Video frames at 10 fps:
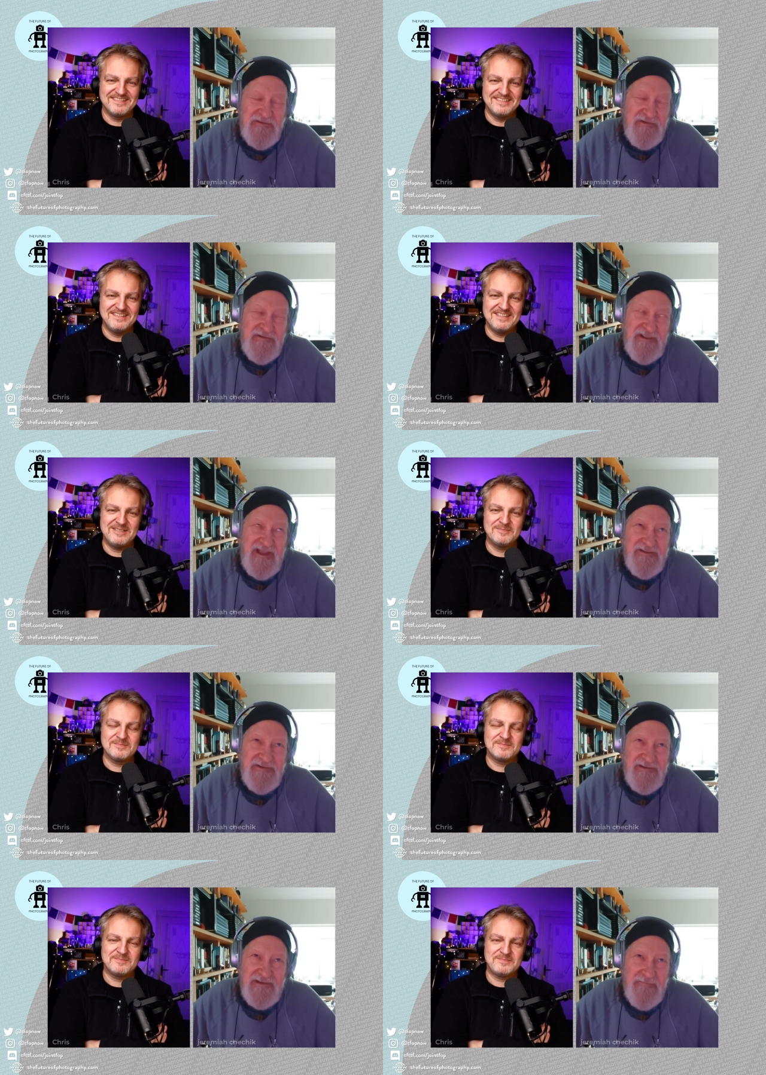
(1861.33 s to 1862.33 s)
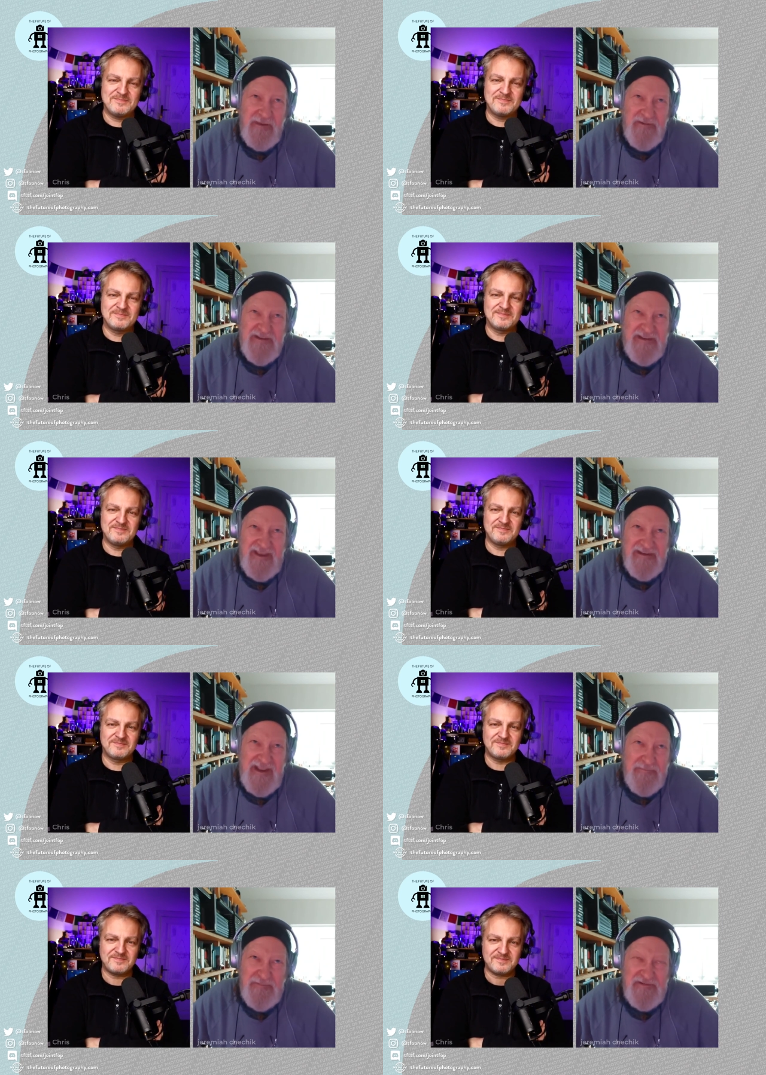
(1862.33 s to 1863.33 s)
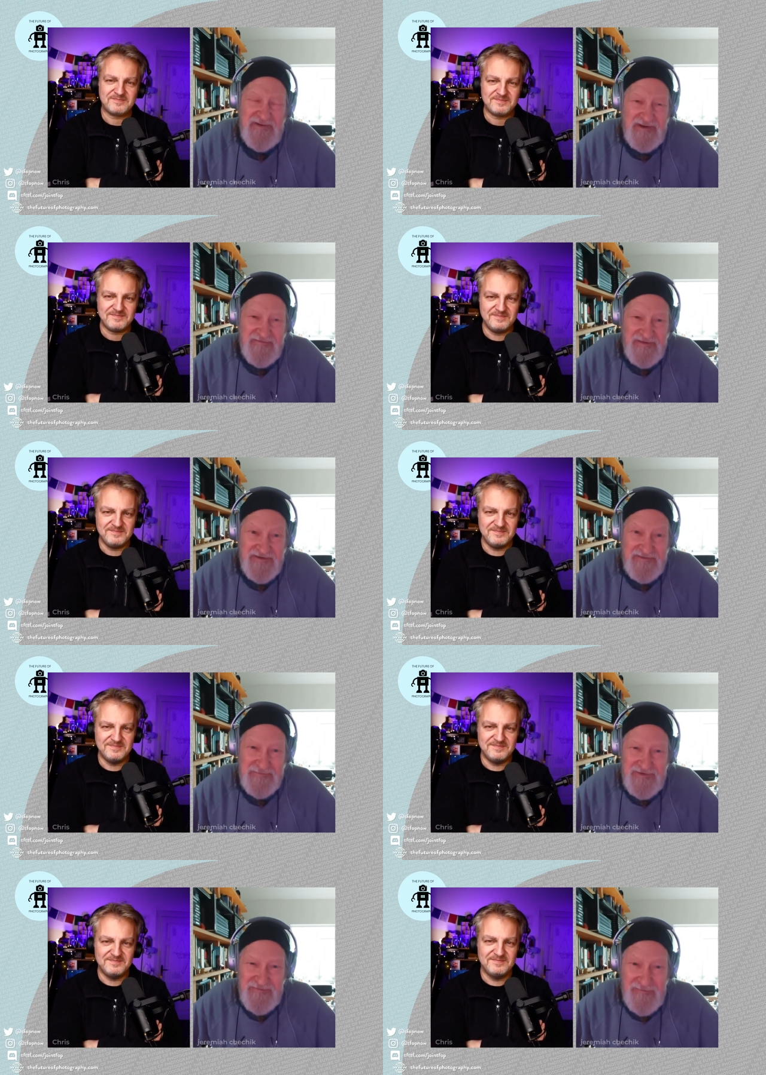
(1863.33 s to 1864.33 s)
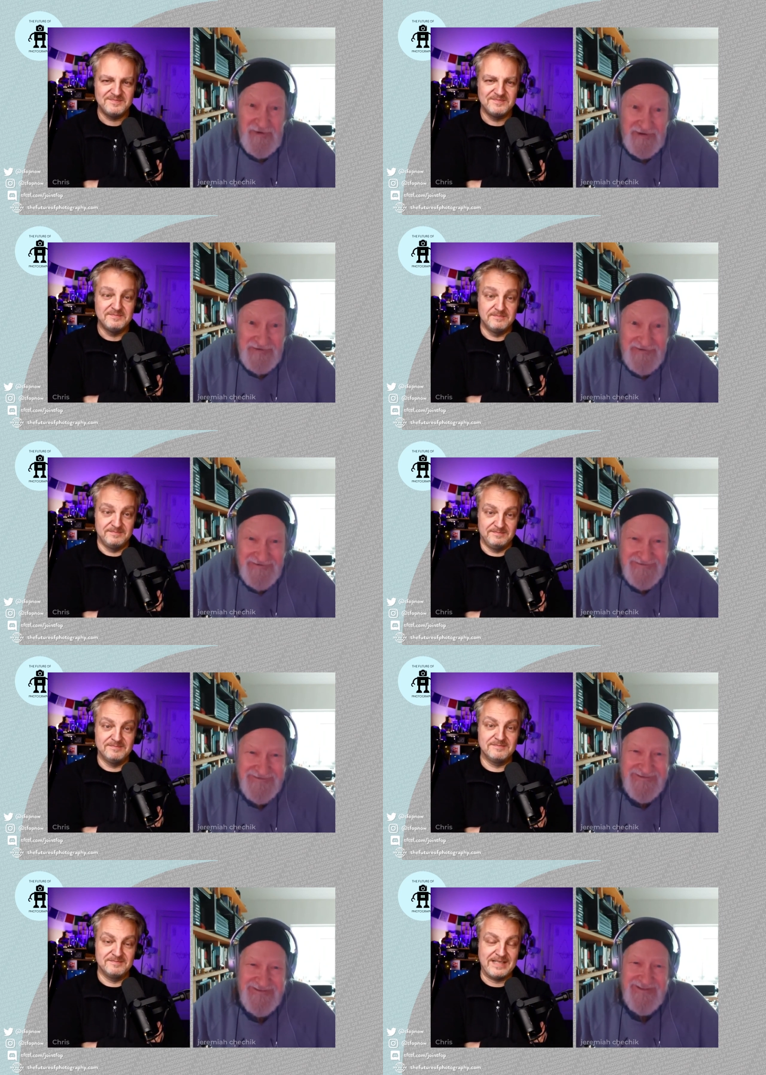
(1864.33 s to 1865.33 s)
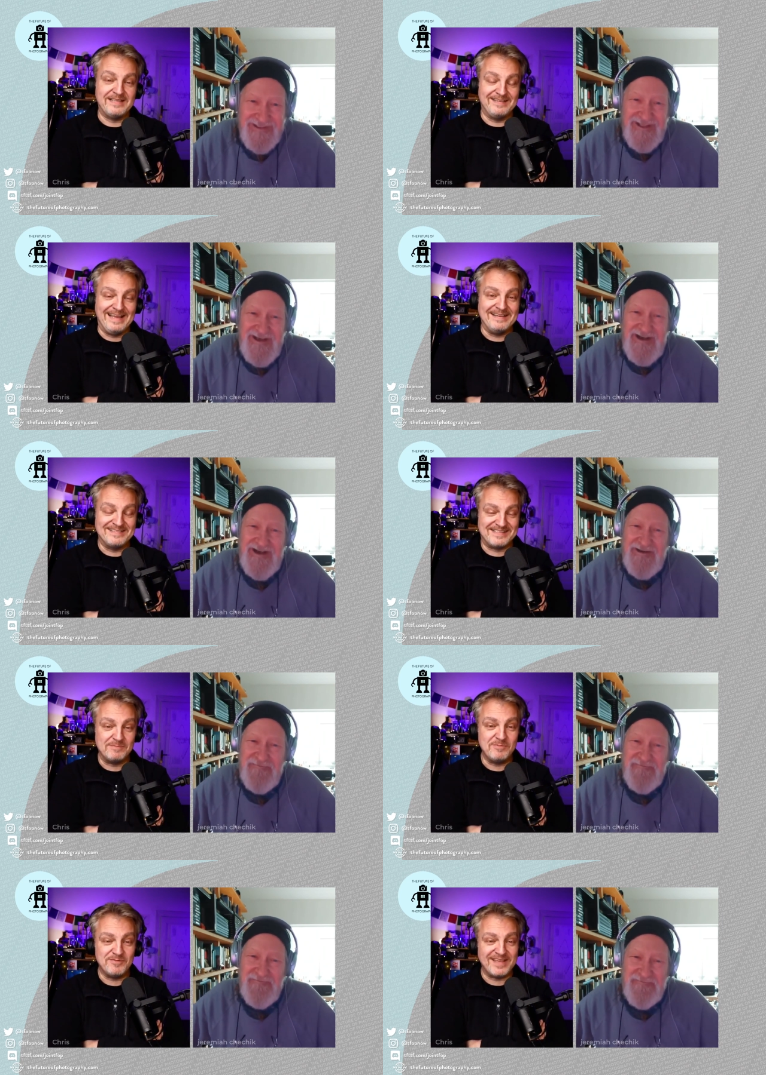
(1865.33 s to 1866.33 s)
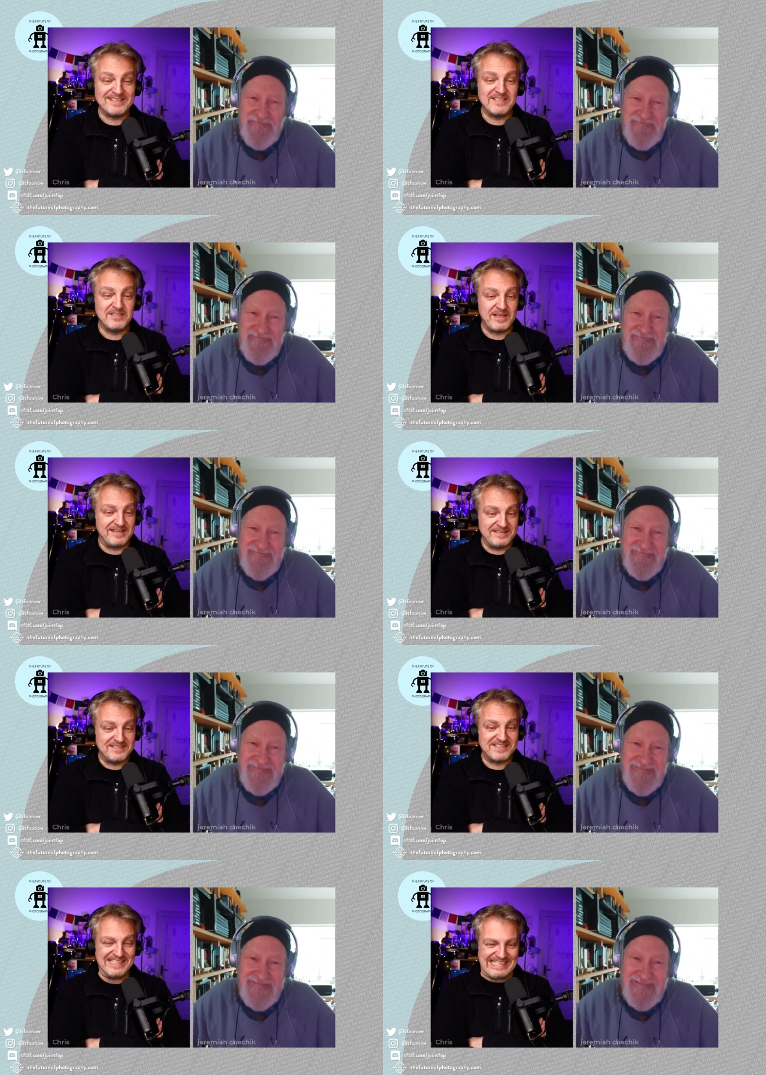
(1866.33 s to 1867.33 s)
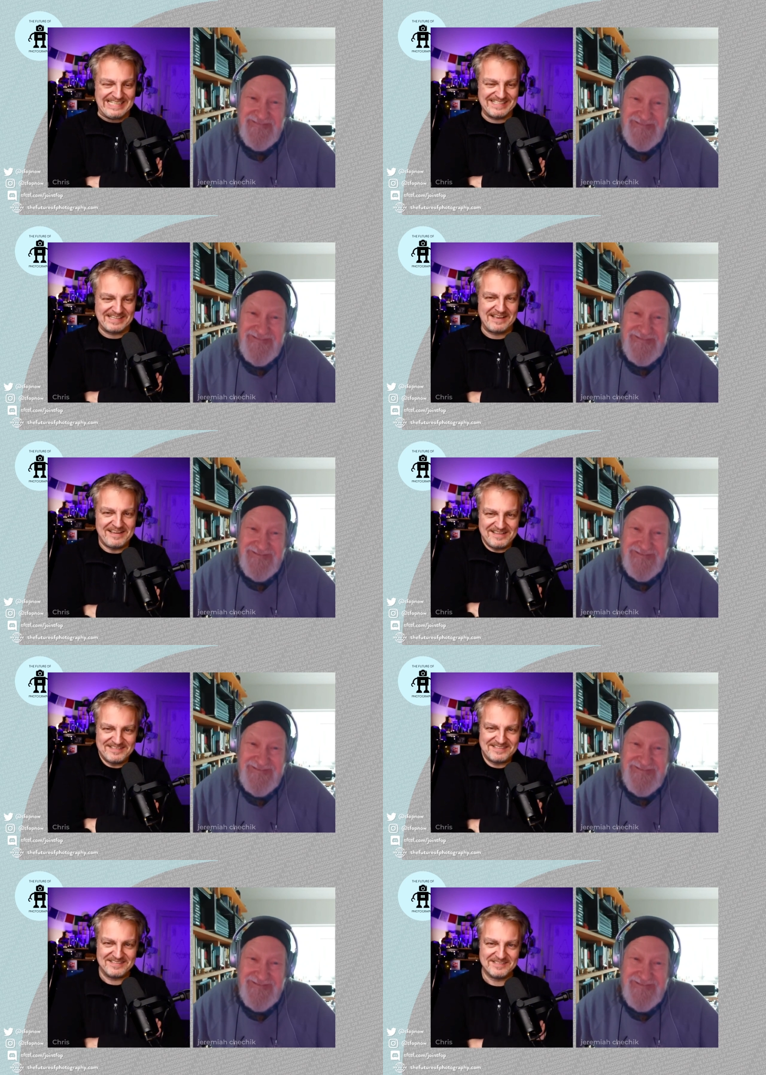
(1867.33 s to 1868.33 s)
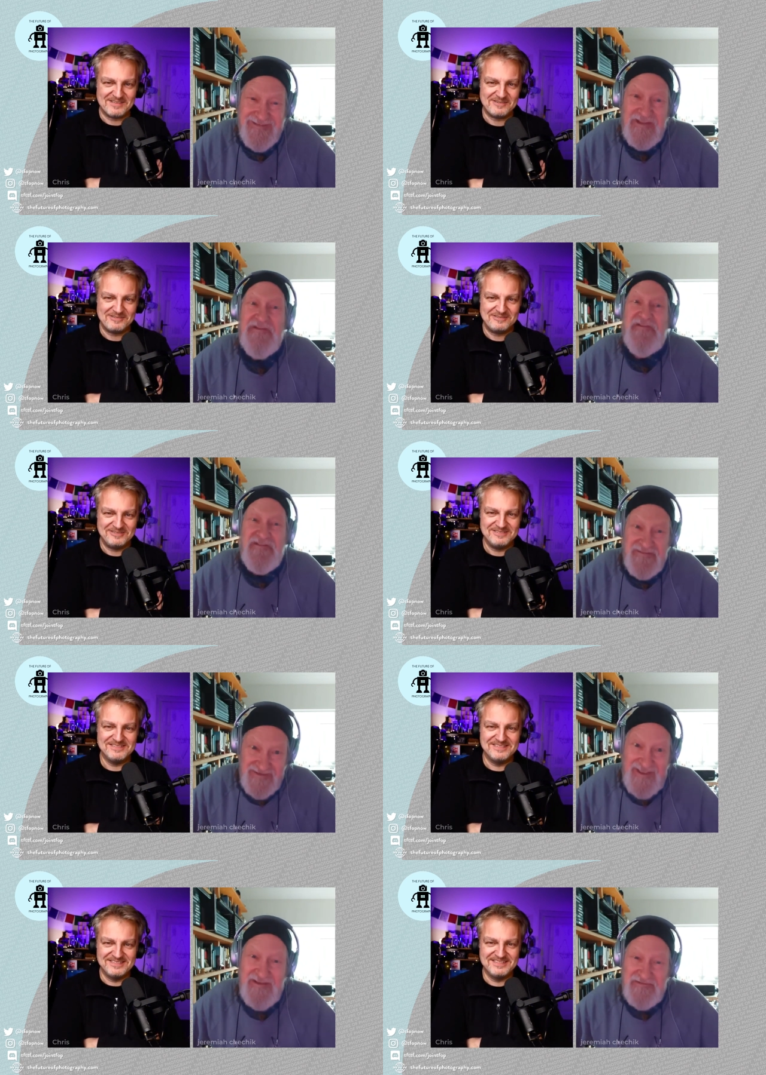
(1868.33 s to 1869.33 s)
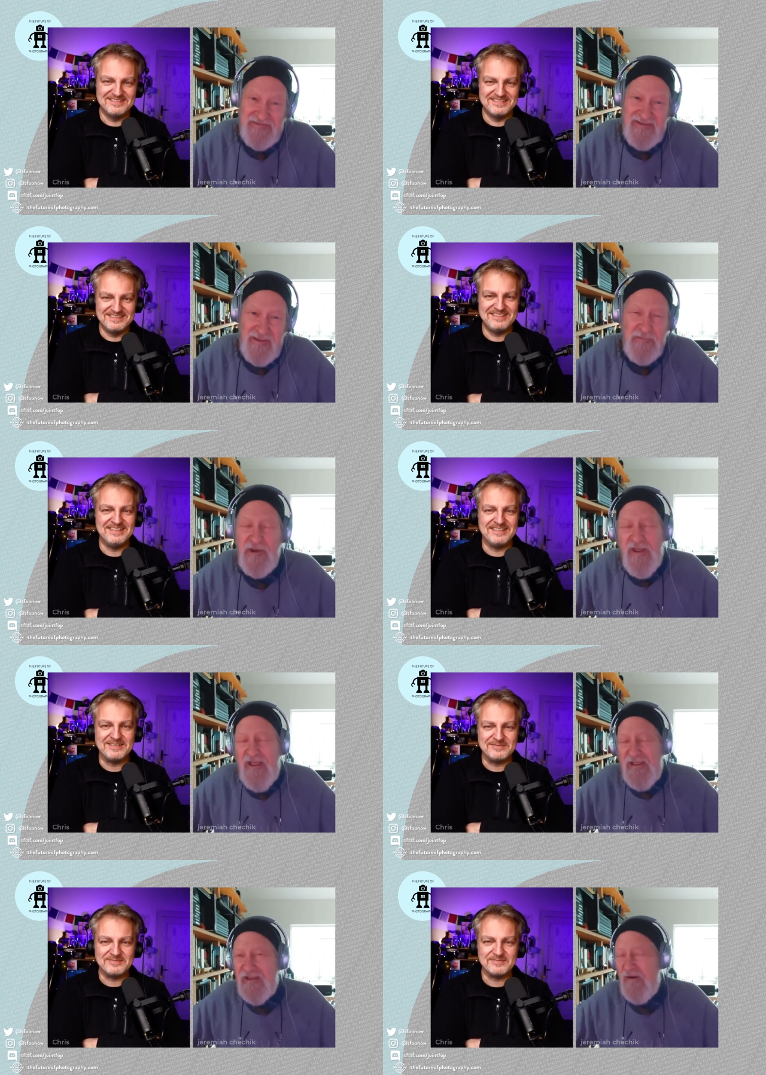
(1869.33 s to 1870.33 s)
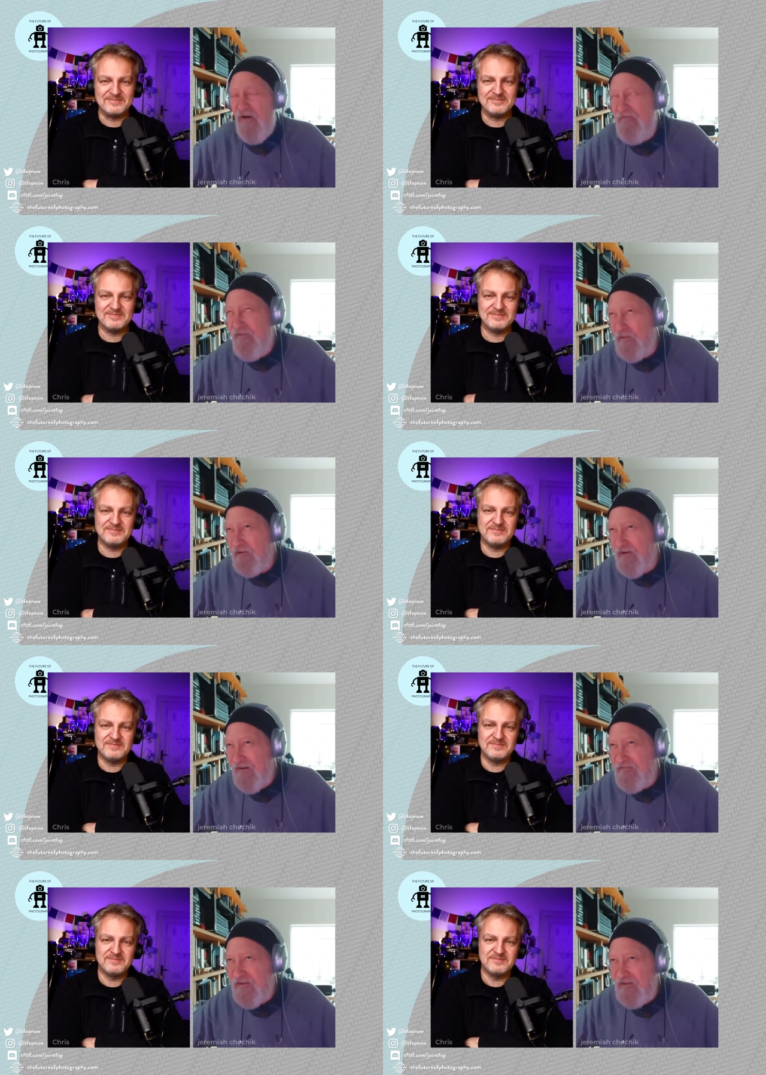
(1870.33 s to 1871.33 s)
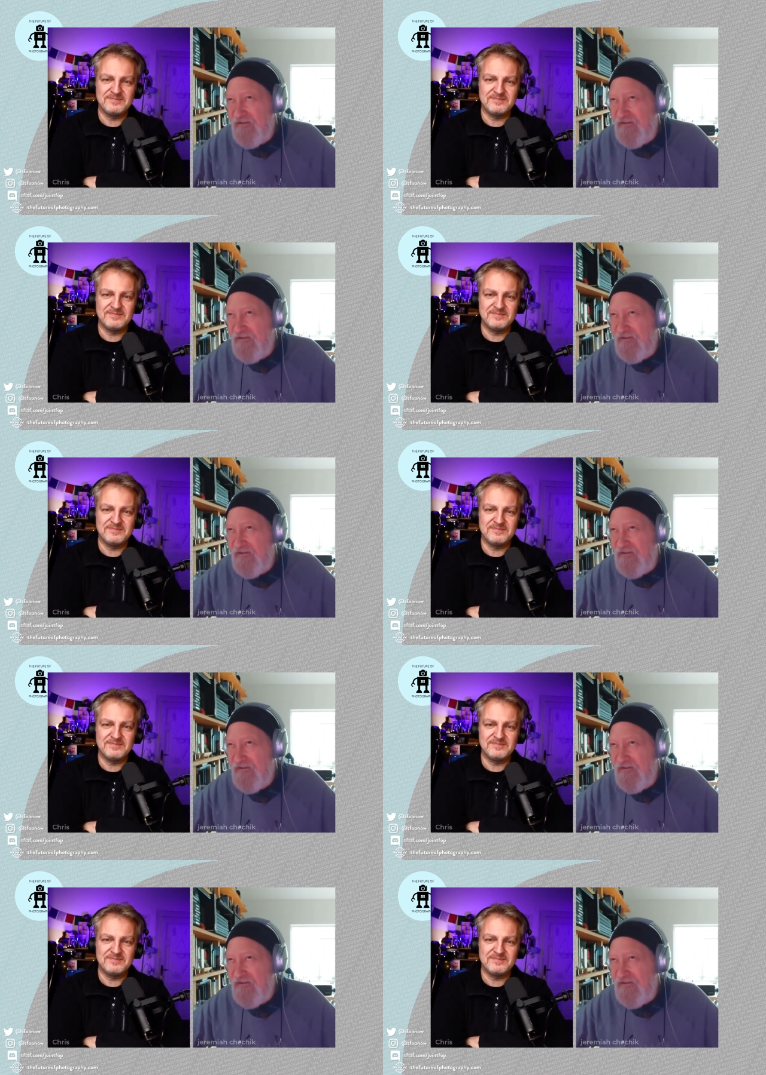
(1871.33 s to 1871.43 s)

Speaker 1: because you realize yeah. only maybe 10, 8% of it is above water.
Speaker 2: And and um, some of that is is city size. So yes, I mean yeah.
Speaker 1: you know a photograph